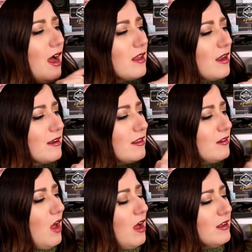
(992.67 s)
a lot of the
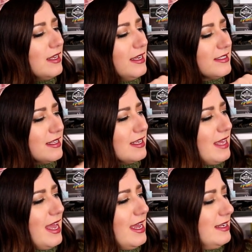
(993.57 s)
lollies and the
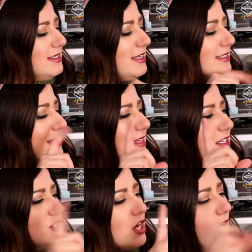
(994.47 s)
candies and
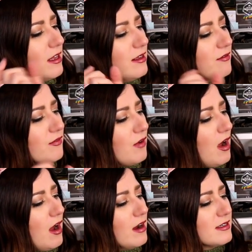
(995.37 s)
the chocolate
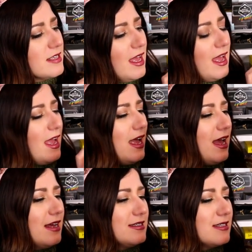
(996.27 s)
frogs
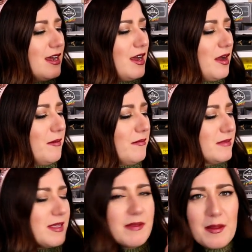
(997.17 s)
and um,
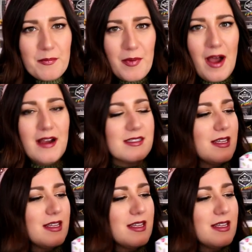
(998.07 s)
some of the bugs.